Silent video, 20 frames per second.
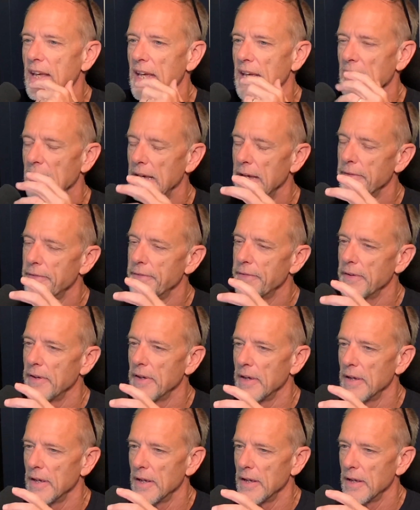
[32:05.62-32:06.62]
if
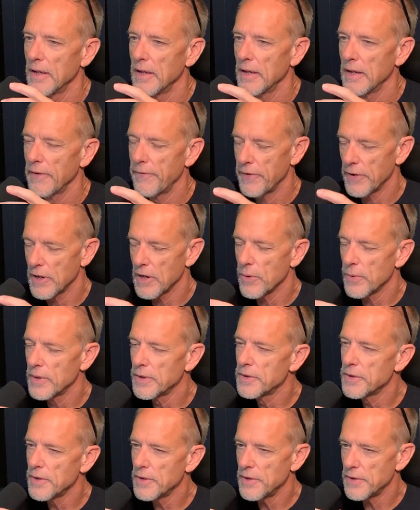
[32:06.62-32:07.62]
if you're going
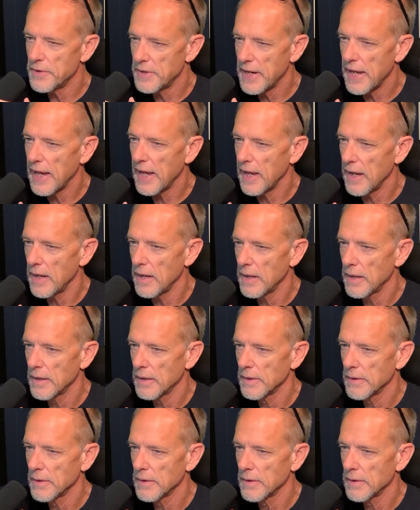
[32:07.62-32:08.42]
through your day,